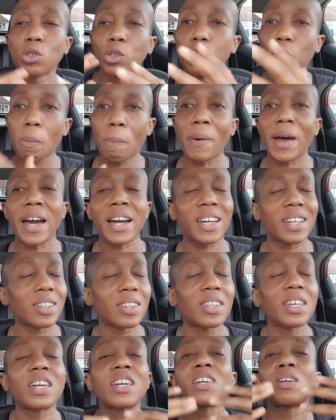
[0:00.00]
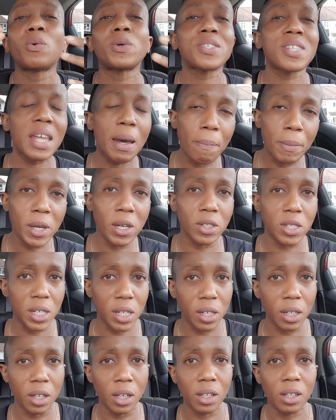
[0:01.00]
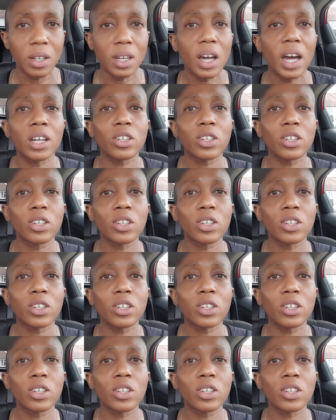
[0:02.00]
you look back and think, it wasn't that big a deal.